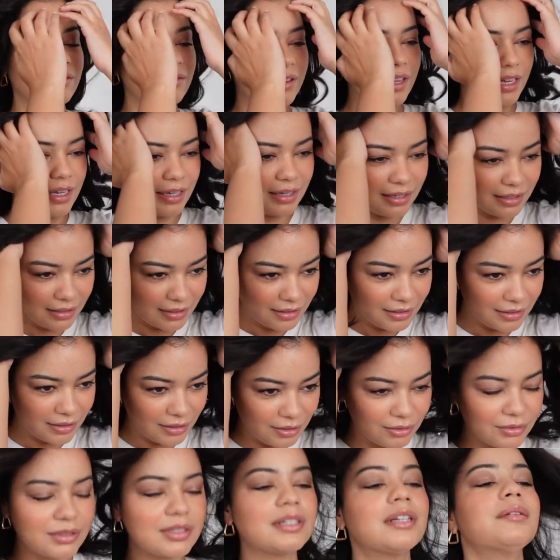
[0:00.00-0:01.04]
of like
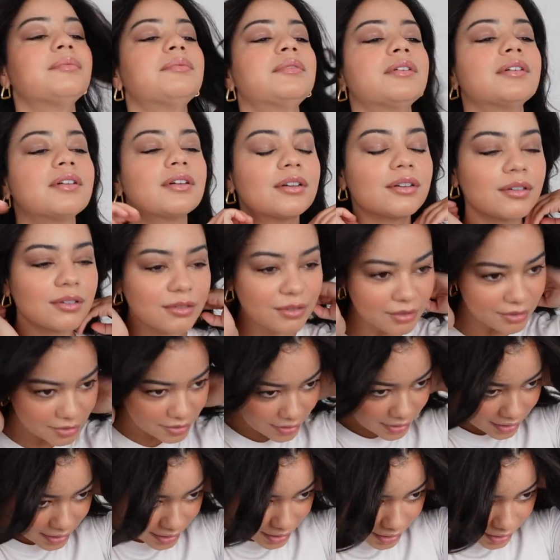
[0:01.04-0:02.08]
loosen up the
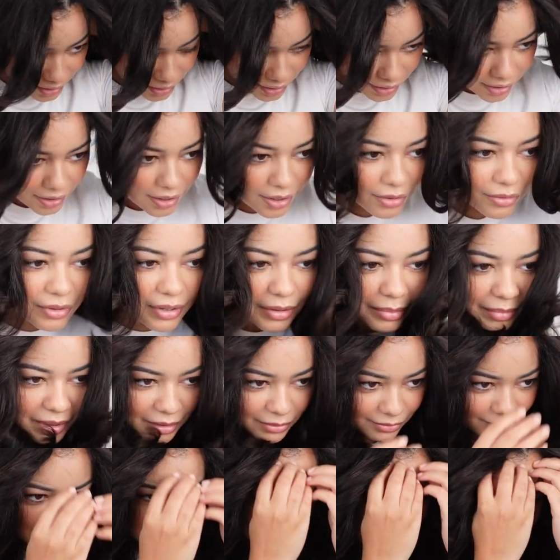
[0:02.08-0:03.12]
curls with my
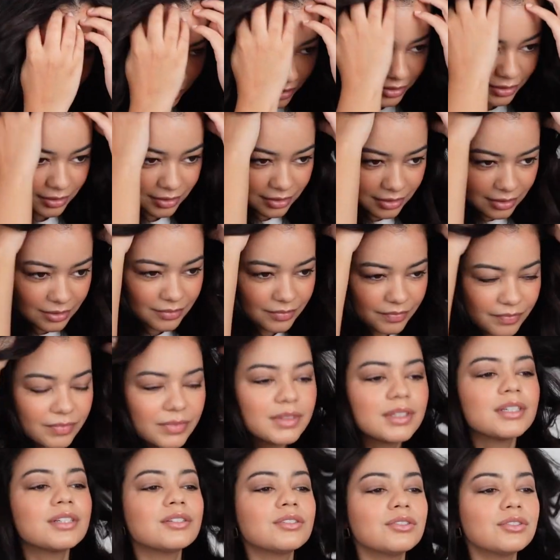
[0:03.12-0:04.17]
fingers
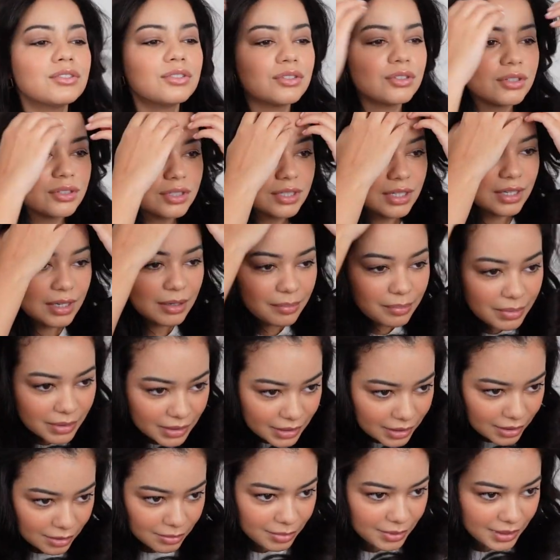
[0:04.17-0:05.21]
zhuzh it up a
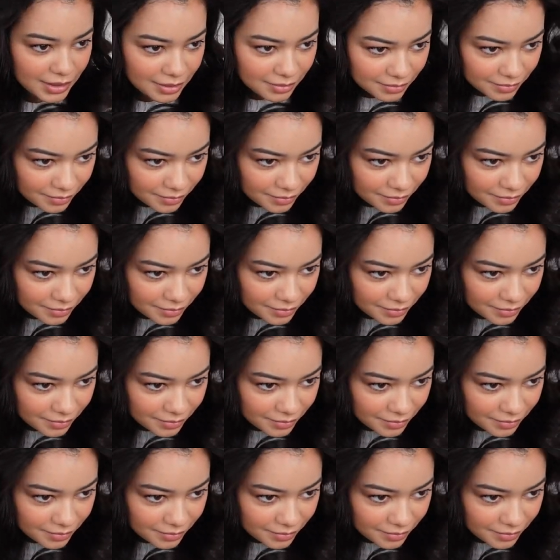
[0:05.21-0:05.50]
little bit